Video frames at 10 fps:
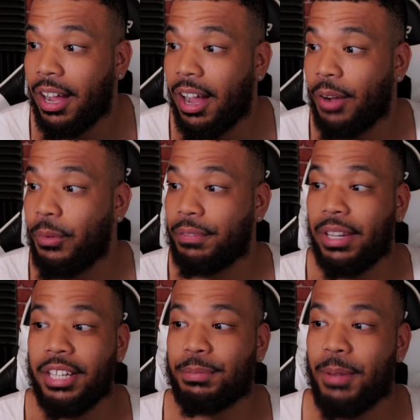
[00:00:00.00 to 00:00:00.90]
with
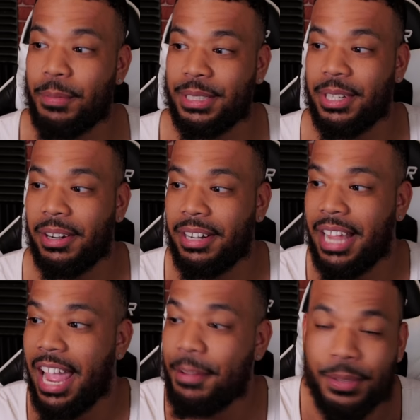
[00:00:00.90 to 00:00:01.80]
clutch moments during
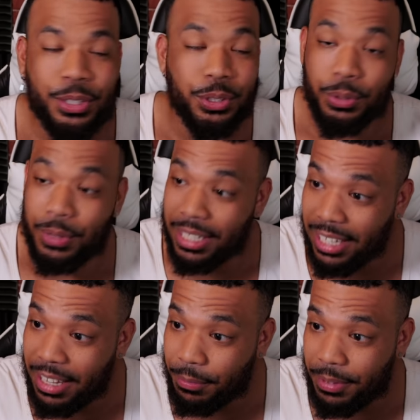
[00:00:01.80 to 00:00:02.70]
the game, you
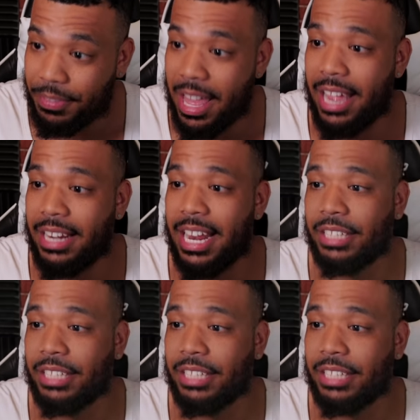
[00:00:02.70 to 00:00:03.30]
can live with that. And